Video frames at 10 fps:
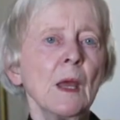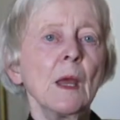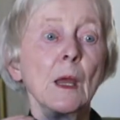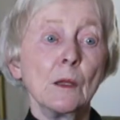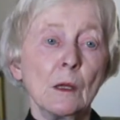
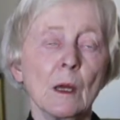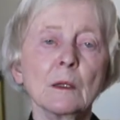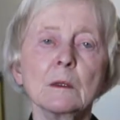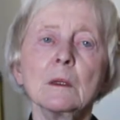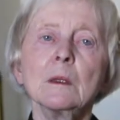And
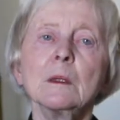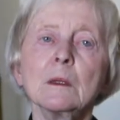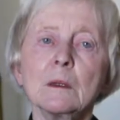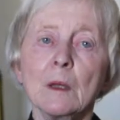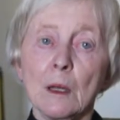yet,
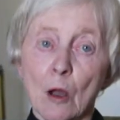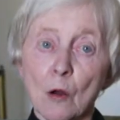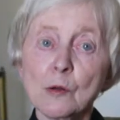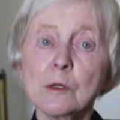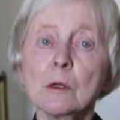they
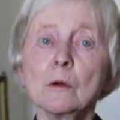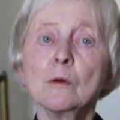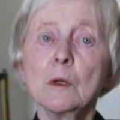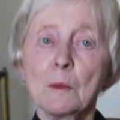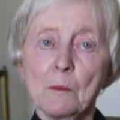
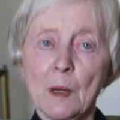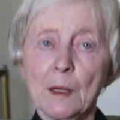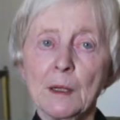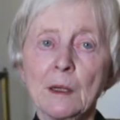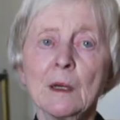also
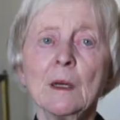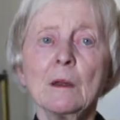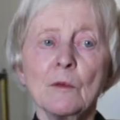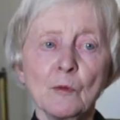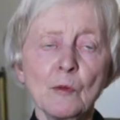embody
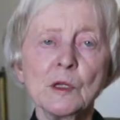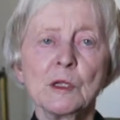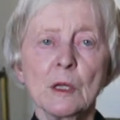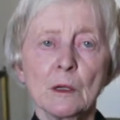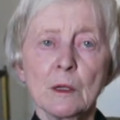the
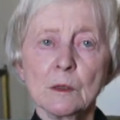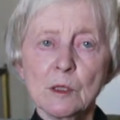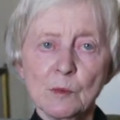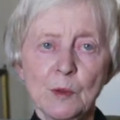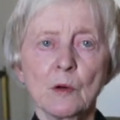resilient
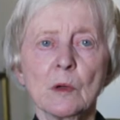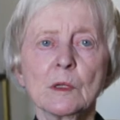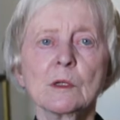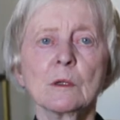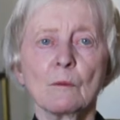
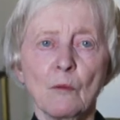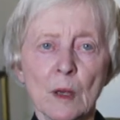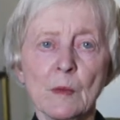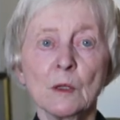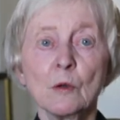spirits of
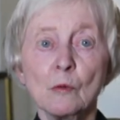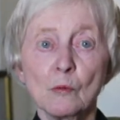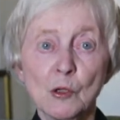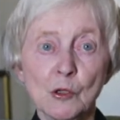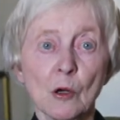women
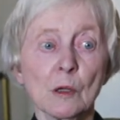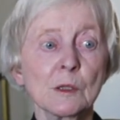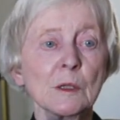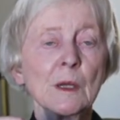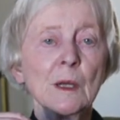who
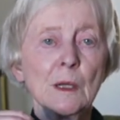just